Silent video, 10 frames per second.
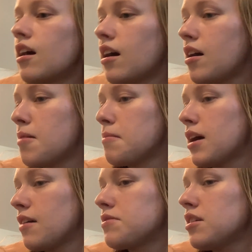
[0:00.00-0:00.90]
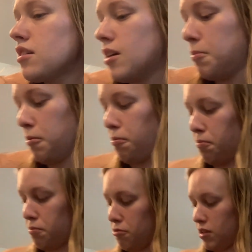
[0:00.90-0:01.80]
I've seen a couple
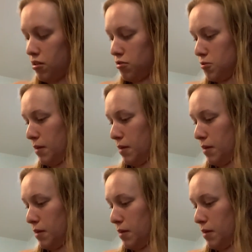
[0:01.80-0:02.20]
brioche